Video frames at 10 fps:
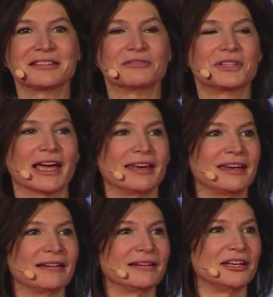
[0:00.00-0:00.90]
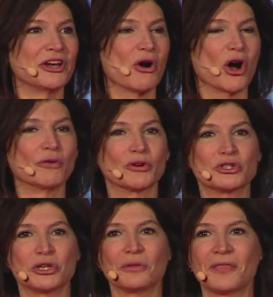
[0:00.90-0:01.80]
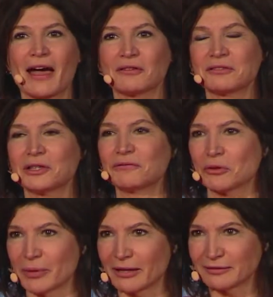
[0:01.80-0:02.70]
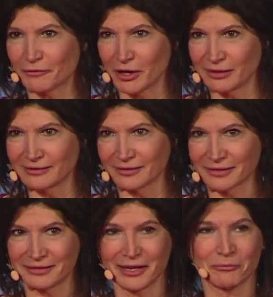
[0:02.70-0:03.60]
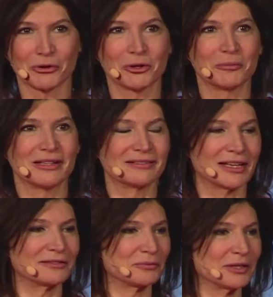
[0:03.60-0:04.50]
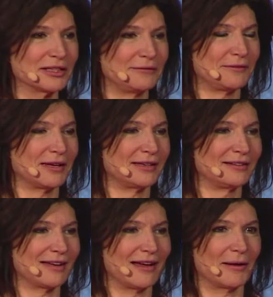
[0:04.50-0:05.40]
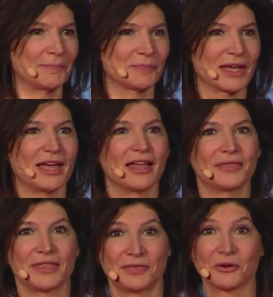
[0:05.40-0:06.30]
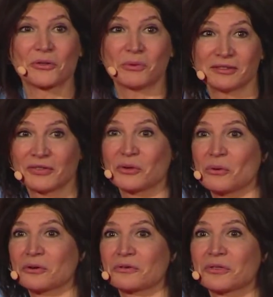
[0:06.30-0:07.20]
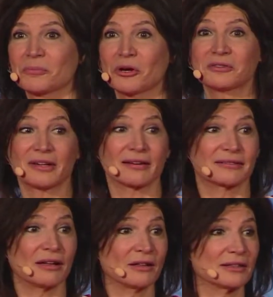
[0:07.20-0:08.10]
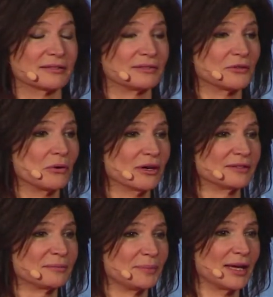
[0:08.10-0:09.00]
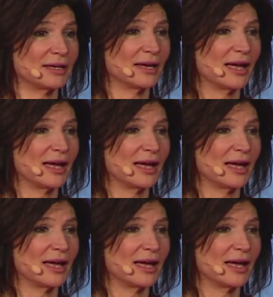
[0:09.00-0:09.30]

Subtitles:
of getting, you know, over 2,000 of your best friends in the same room is really fun. They're the ones that ordered the Prozac salt licks, of course, but